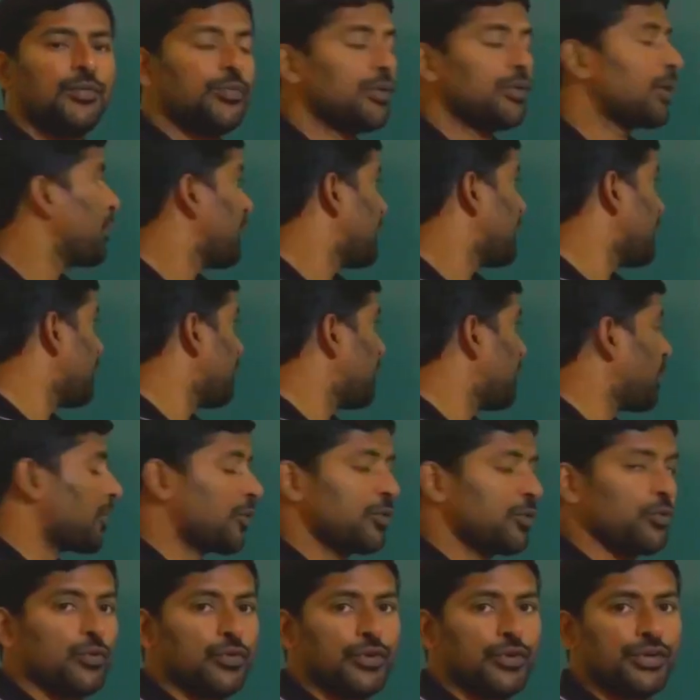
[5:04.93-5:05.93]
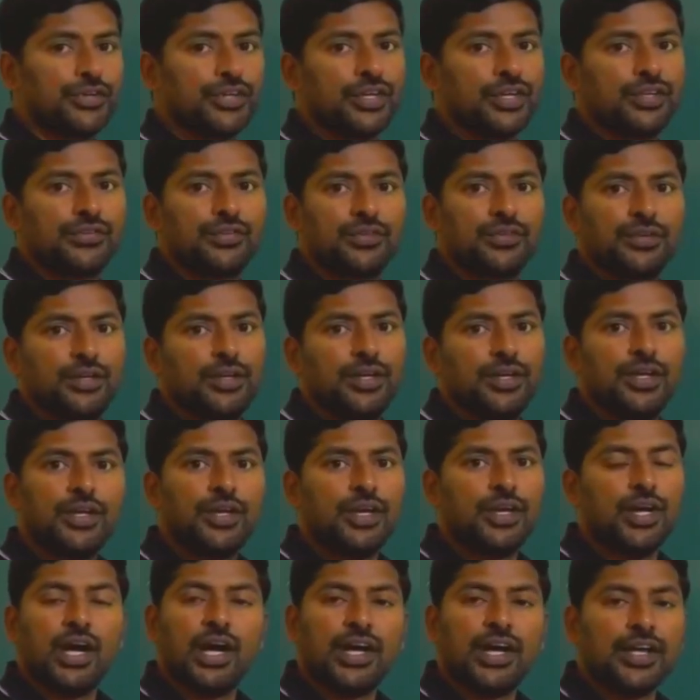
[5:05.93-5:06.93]
From NMR 2 questions.
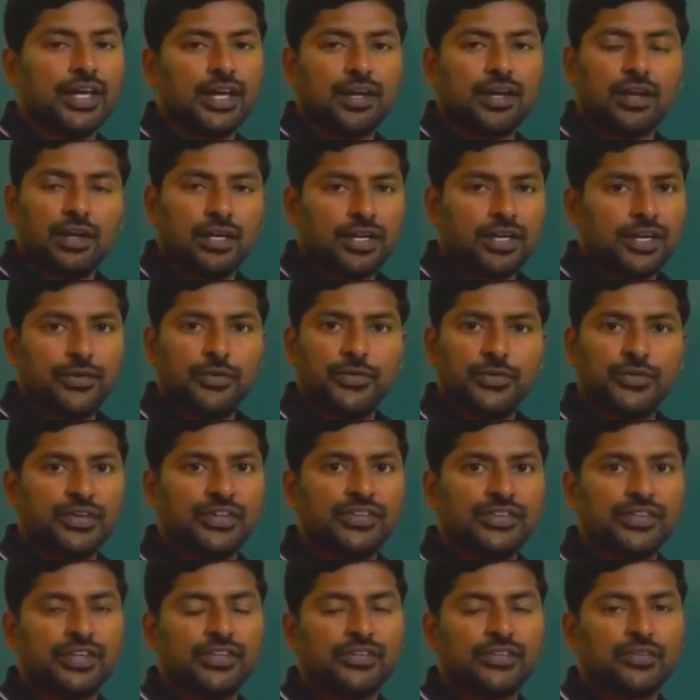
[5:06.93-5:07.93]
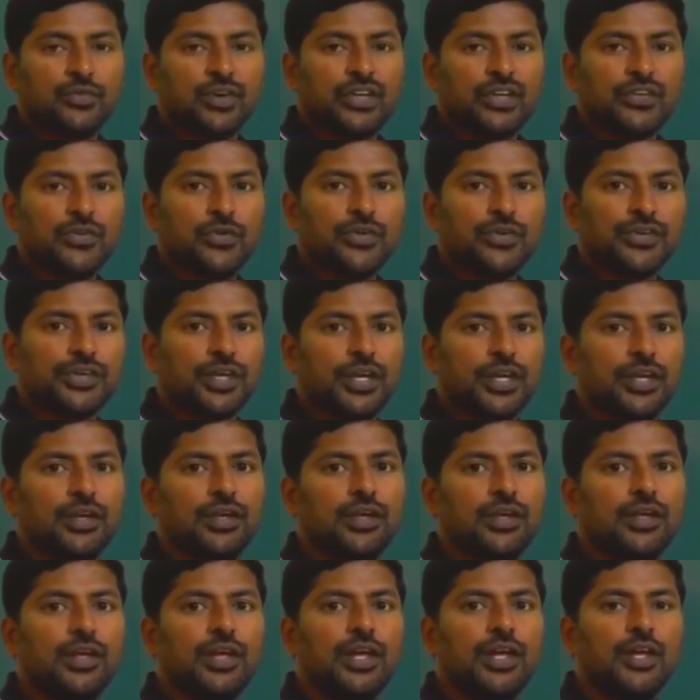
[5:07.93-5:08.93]
IR already we discussed 1 question.
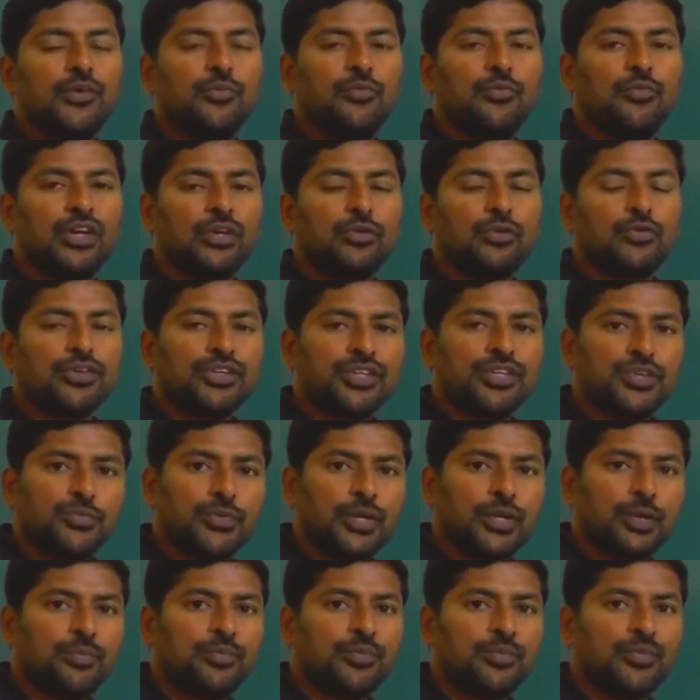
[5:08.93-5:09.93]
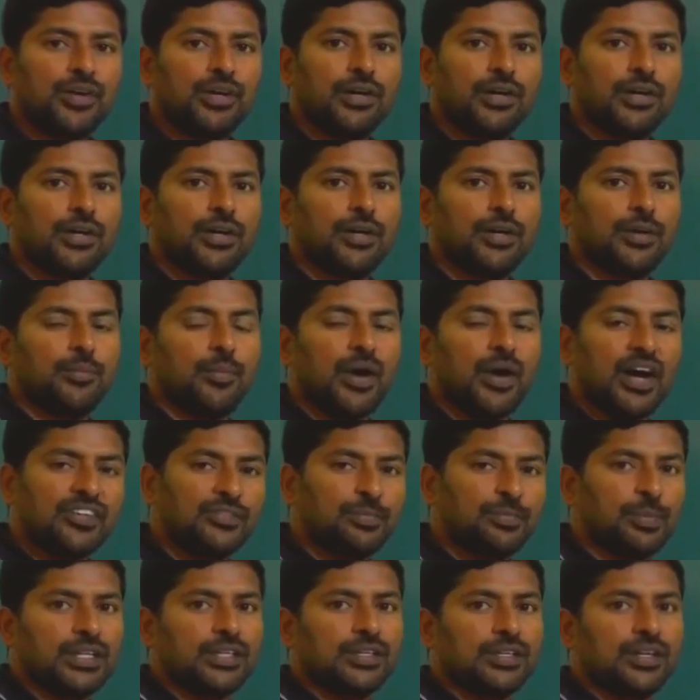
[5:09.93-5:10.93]
1 question from
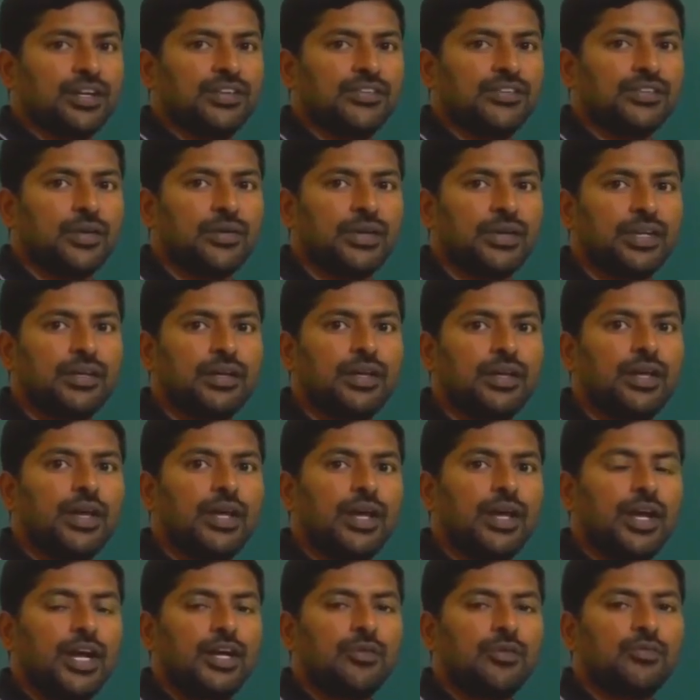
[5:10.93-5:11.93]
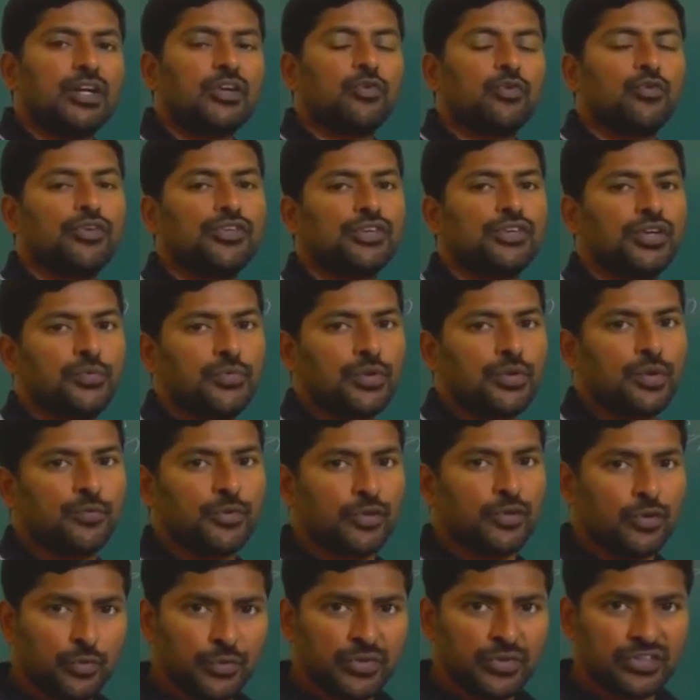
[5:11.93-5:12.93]
mass spectra is given, and 1 question from
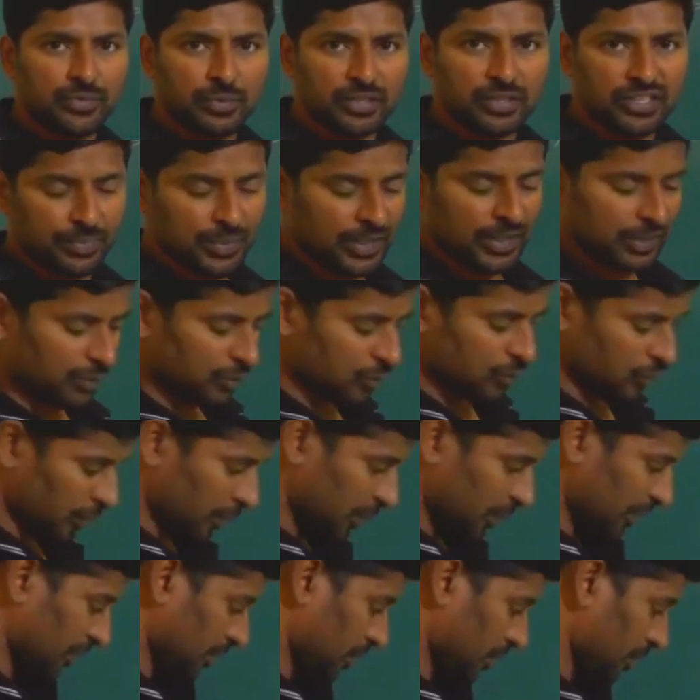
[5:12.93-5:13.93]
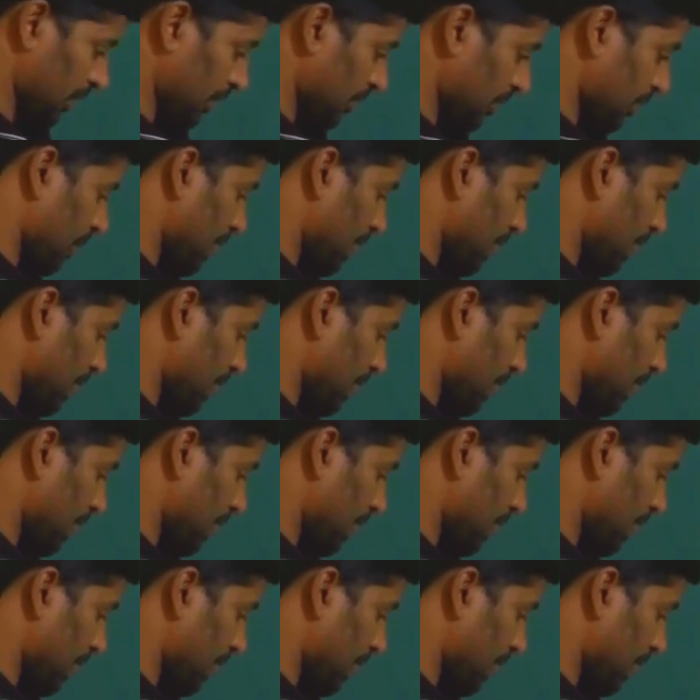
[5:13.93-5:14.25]
UV visible spectroscopy is given.